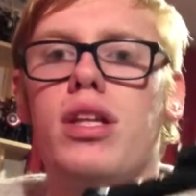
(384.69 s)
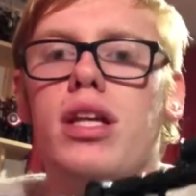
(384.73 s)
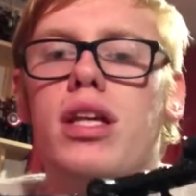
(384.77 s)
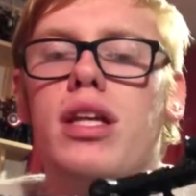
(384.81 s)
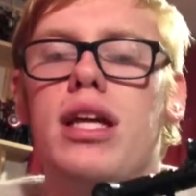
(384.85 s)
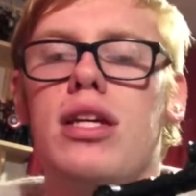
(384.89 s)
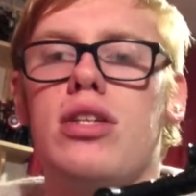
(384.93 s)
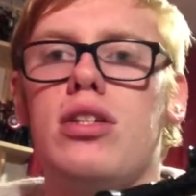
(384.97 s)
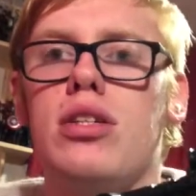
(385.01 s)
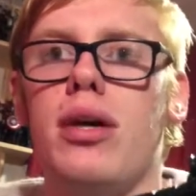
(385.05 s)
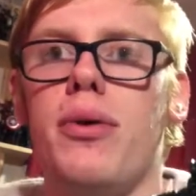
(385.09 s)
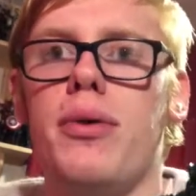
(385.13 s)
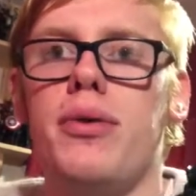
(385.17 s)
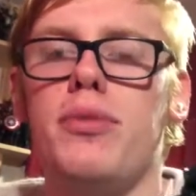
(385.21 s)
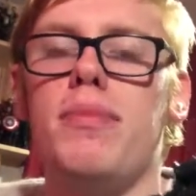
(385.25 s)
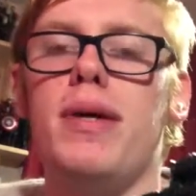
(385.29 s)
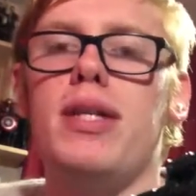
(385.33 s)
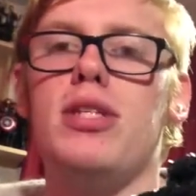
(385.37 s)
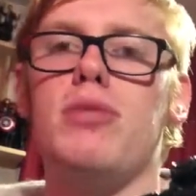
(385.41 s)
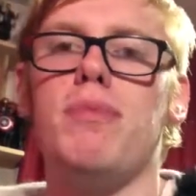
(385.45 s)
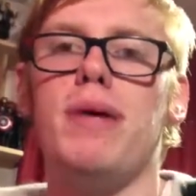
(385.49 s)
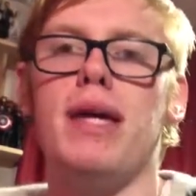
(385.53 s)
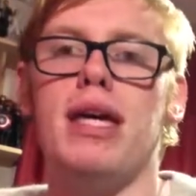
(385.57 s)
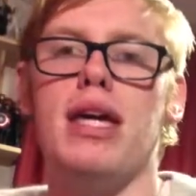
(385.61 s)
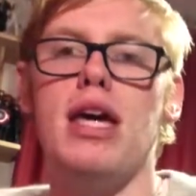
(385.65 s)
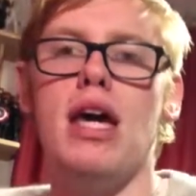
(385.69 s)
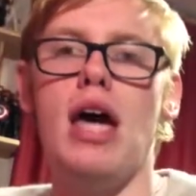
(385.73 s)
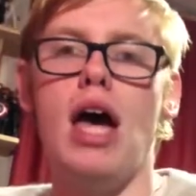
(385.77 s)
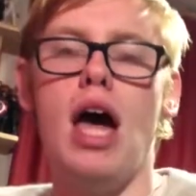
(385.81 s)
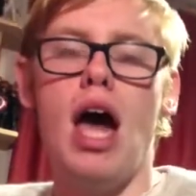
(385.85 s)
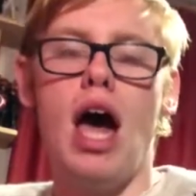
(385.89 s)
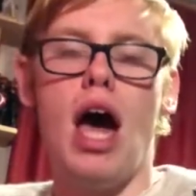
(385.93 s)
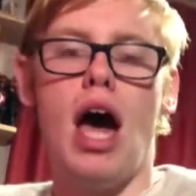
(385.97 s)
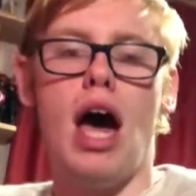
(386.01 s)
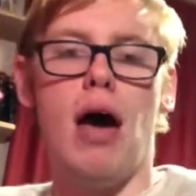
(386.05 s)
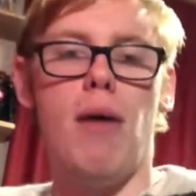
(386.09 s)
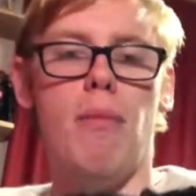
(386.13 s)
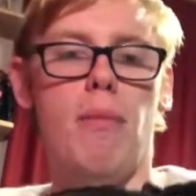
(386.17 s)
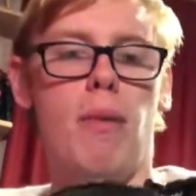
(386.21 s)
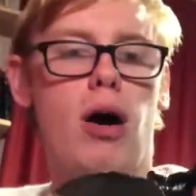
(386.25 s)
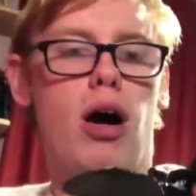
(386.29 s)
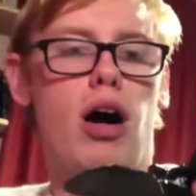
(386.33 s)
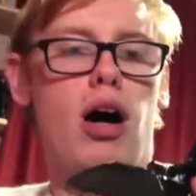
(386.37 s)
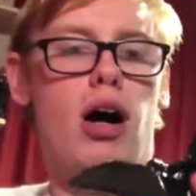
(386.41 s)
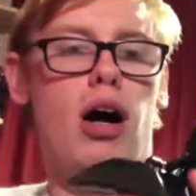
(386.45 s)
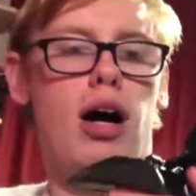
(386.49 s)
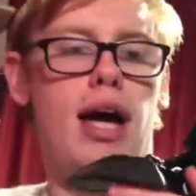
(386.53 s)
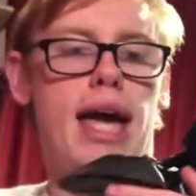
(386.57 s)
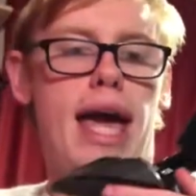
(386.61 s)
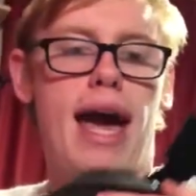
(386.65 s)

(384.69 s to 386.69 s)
That's how it's meant to be. Um, I